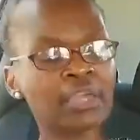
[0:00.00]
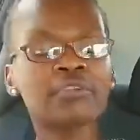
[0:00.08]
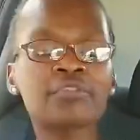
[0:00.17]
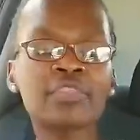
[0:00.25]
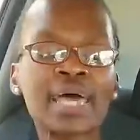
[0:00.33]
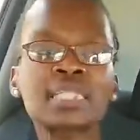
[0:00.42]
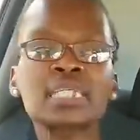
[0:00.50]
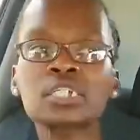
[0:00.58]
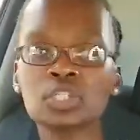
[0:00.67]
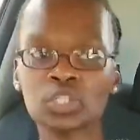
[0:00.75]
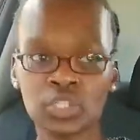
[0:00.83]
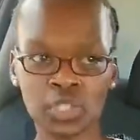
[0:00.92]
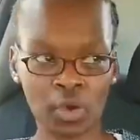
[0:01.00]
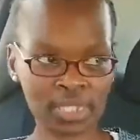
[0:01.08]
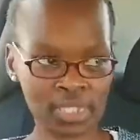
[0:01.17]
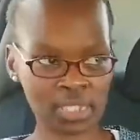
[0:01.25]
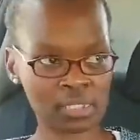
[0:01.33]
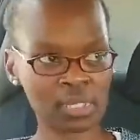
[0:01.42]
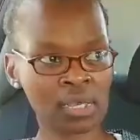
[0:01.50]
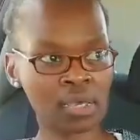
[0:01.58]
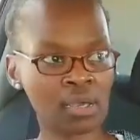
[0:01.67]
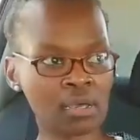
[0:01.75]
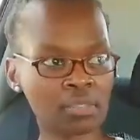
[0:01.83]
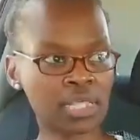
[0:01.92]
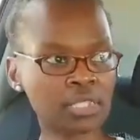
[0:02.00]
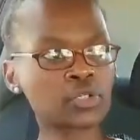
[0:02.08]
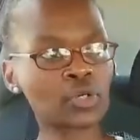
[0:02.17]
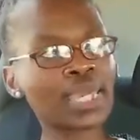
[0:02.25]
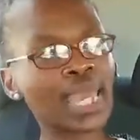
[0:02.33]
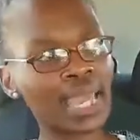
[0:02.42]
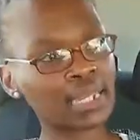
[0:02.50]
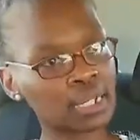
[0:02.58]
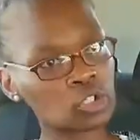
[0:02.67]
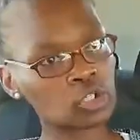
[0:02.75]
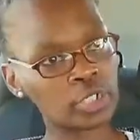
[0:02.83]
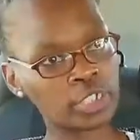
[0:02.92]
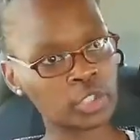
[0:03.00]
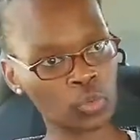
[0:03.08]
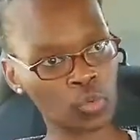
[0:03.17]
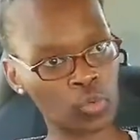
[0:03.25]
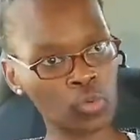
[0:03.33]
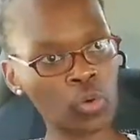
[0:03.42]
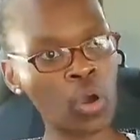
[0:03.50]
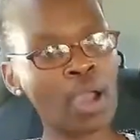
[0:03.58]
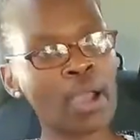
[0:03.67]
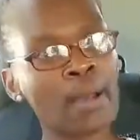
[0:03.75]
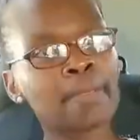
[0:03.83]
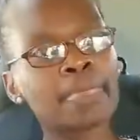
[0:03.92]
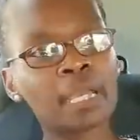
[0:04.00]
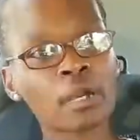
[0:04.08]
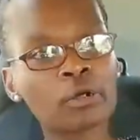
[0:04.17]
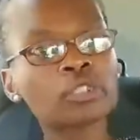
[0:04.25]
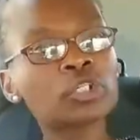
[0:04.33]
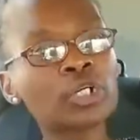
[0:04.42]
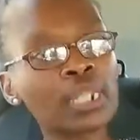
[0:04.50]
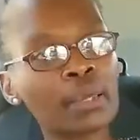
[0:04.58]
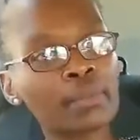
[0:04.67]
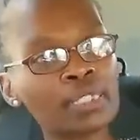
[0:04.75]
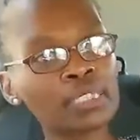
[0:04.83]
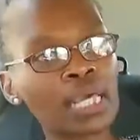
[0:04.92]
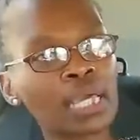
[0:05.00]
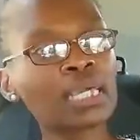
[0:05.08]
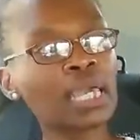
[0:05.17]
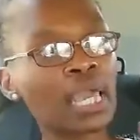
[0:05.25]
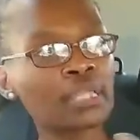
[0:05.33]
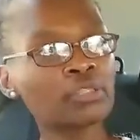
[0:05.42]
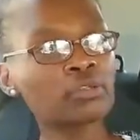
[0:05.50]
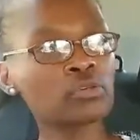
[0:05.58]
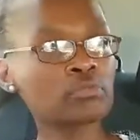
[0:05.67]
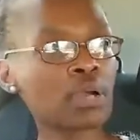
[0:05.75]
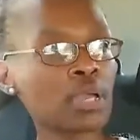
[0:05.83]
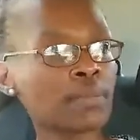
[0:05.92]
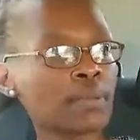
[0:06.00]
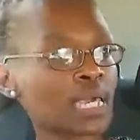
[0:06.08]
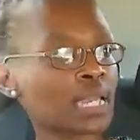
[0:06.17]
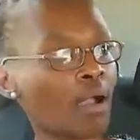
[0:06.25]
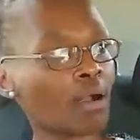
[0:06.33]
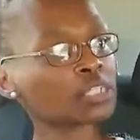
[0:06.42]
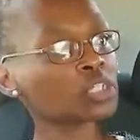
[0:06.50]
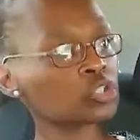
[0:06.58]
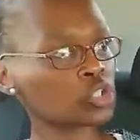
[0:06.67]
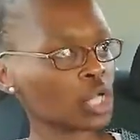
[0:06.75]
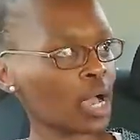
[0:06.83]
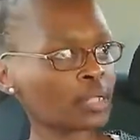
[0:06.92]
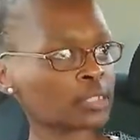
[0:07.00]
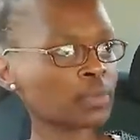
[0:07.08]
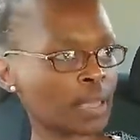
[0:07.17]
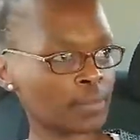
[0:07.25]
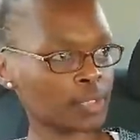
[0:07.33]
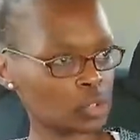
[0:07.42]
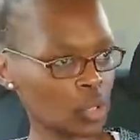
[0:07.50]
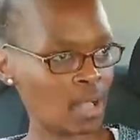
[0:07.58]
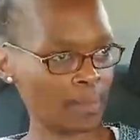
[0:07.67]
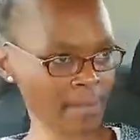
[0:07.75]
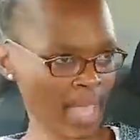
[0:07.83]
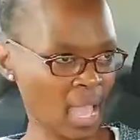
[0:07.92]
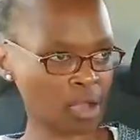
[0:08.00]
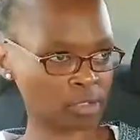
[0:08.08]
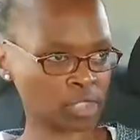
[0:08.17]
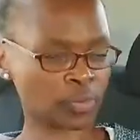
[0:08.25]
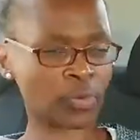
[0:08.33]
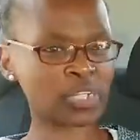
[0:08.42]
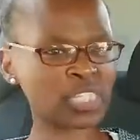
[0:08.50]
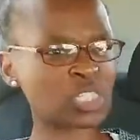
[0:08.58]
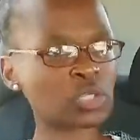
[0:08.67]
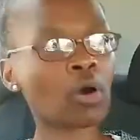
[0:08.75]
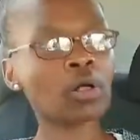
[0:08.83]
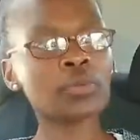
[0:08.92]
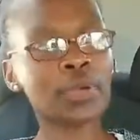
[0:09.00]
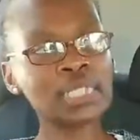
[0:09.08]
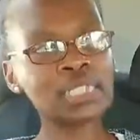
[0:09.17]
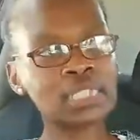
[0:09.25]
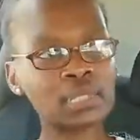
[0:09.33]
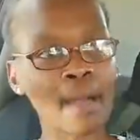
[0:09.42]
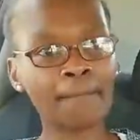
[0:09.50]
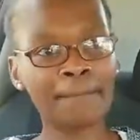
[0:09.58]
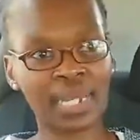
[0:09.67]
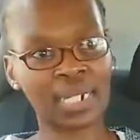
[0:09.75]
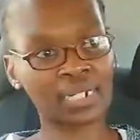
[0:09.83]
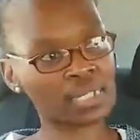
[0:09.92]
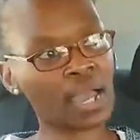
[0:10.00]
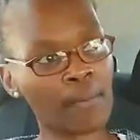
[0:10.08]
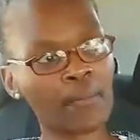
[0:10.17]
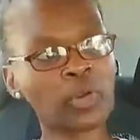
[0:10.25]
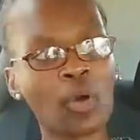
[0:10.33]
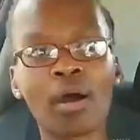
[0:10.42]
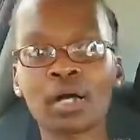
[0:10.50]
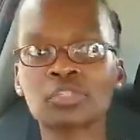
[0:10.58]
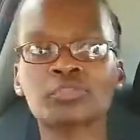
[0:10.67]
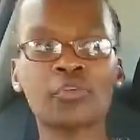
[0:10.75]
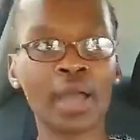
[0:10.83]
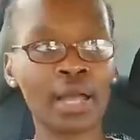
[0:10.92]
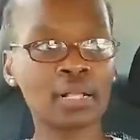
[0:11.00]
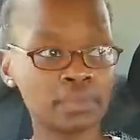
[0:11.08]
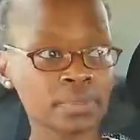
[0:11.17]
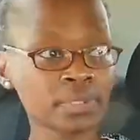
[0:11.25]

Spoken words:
If that is not that you can actually do, go to your neighbor and say, can I ask your child maybe to help me out? Because it's always a better time when you ask for help.